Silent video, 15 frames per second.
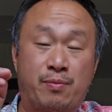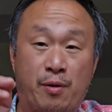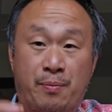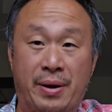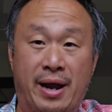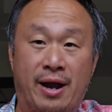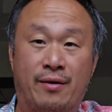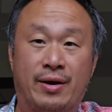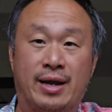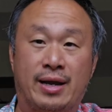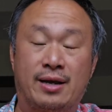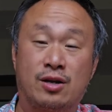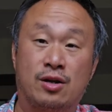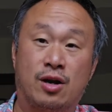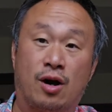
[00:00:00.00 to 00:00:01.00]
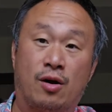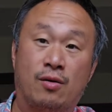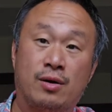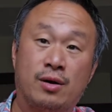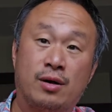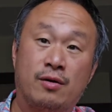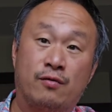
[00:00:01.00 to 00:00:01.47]
preparing, you
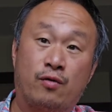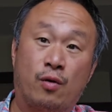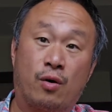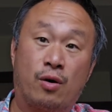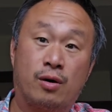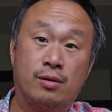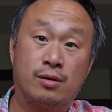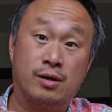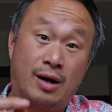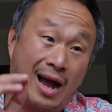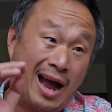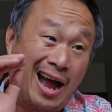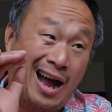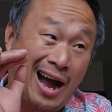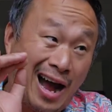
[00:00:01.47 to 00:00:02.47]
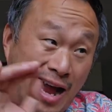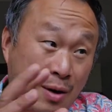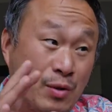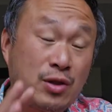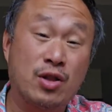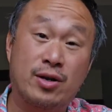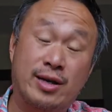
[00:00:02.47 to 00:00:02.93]
know, for, you know, I
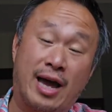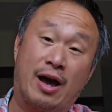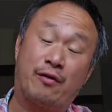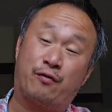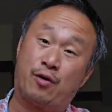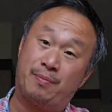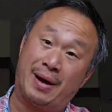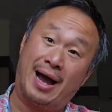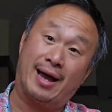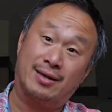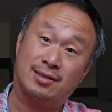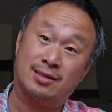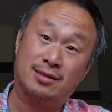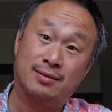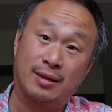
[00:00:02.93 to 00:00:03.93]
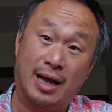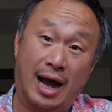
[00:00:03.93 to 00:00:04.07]
would look out for buys.